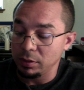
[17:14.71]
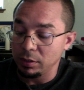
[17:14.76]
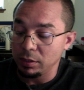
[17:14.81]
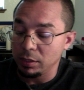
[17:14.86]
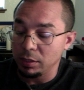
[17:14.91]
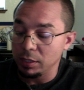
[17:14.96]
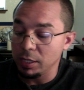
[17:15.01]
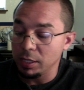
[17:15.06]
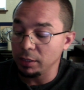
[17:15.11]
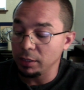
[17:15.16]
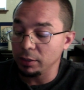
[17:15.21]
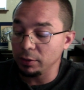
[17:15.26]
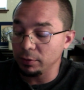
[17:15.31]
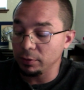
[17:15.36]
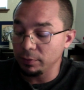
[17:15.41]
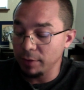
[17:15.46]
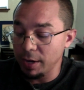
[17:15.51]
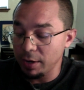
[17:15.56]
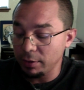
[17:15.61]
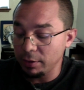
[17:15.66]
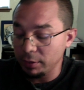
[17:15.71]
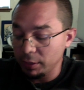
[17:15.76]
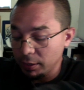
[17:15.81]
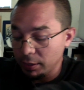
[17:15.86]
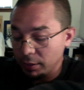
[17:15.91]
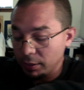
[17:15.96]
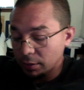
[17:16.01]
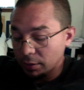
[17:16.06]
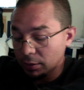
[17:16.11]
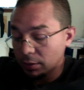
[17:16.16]
round
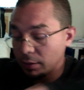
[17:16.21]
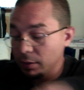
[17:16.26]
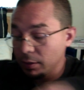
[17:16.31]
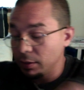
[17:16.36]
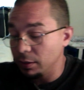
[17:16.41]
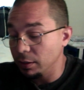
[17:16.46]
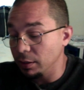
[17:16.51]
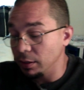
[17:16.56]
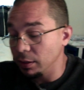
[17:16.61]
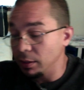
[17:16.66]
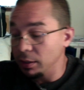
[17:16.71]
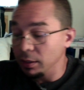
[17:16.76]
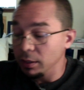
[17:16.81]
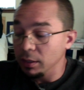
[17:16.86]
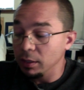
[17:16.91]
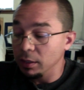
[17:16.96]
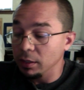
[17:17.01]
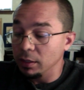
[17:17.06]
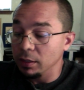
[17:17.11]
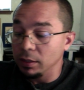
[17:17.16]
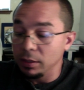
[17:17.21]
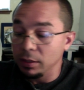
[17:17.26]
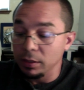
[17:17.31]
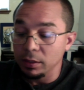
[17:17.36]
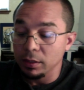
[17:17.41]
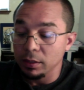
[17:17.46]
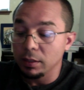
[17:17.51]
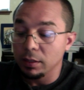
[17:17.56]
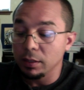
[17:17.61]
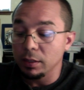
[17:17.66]
thing,
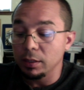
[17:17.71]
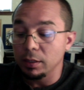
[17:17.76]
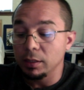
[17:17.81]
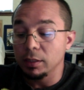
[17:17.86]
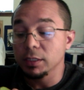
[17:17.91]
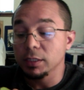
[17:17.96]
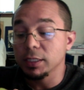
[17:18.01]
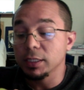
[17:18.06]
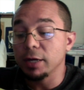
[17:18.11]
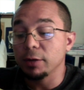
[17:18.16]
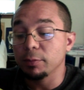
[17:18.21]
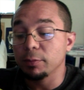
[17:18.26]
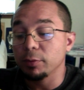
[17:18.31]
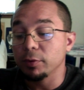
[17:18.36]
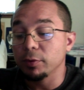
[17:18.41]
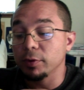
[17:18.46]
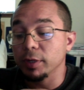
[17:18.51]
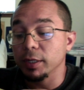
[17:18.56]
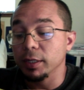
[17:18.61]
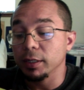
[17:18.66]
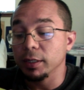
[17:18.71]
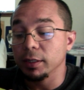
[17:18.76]
the center point